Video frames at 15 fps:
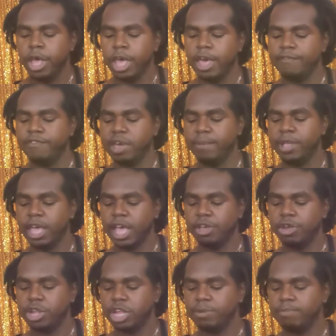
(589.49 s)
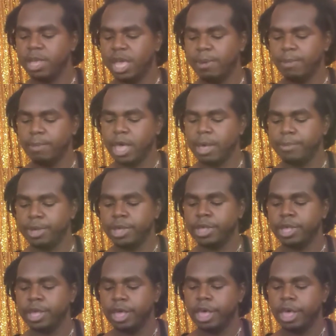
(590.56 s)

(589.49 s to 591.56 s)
a feminine energy, baby mama.